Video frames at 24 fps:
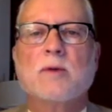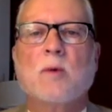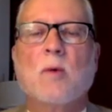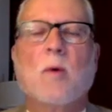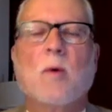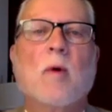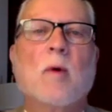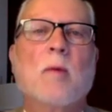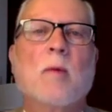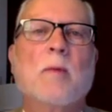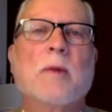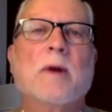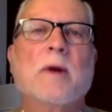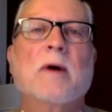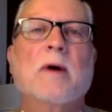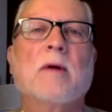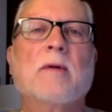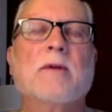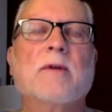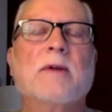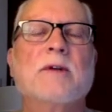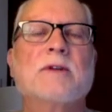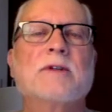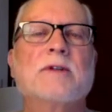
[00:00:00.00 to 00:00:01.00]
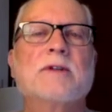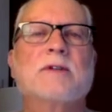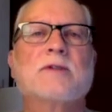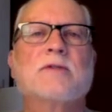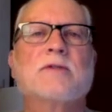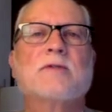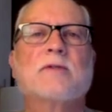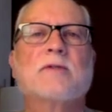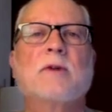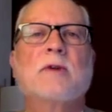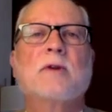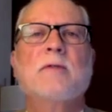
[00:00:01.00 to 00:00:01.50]
war belt as his
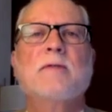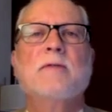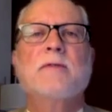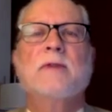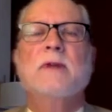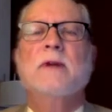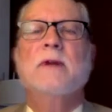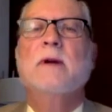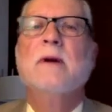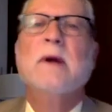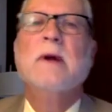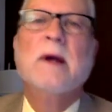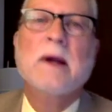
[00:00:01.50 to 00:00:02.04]
trophy.